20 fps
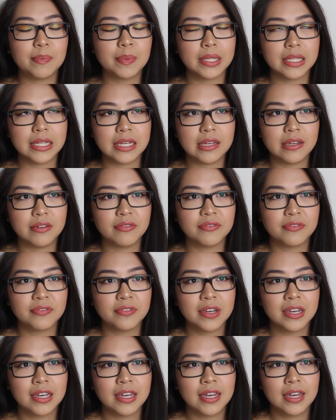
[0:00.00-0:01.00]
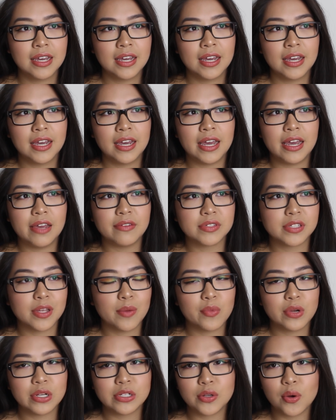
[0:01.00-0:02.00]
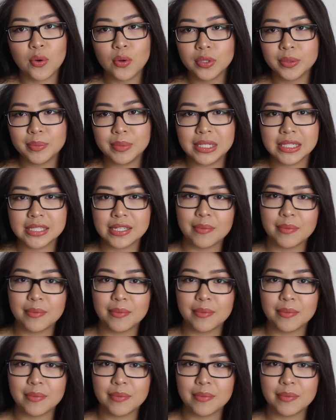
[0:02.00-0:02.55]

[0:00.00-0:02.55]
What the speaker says: believe if someone told me